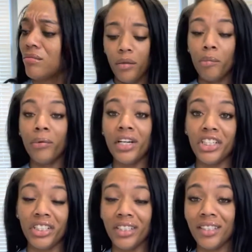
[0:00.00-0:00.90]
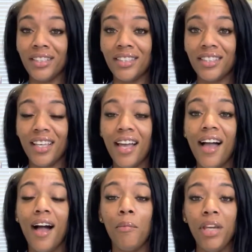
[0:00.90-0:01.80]
Brushes.
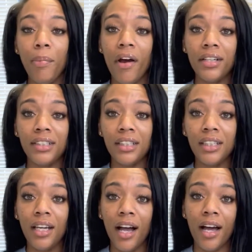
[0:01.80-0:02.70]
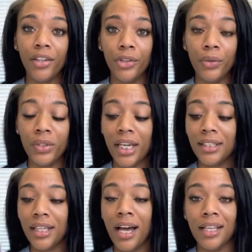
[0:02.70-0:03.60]
Me personally, I use a
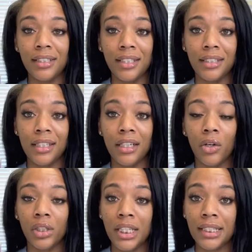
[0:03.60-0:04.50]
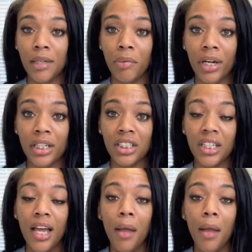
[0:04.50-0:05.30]
size 16 Kolinsky brush